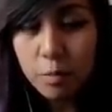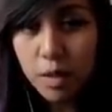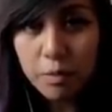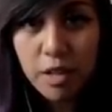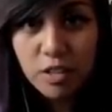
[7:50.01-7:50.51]

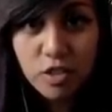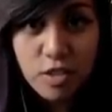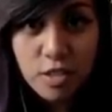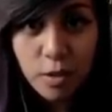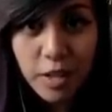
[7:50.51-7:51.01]
Maybe I should
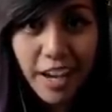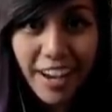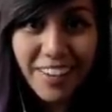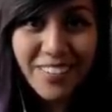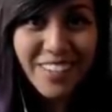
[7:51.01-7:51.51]
slow
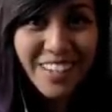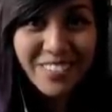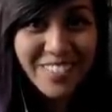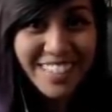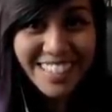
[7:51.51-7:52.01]
down when
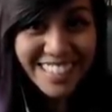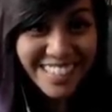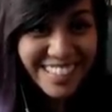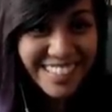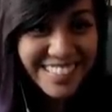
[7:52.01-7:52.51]
I'm playing
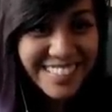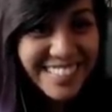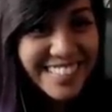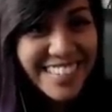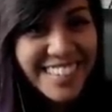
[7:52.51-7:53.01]
heroes.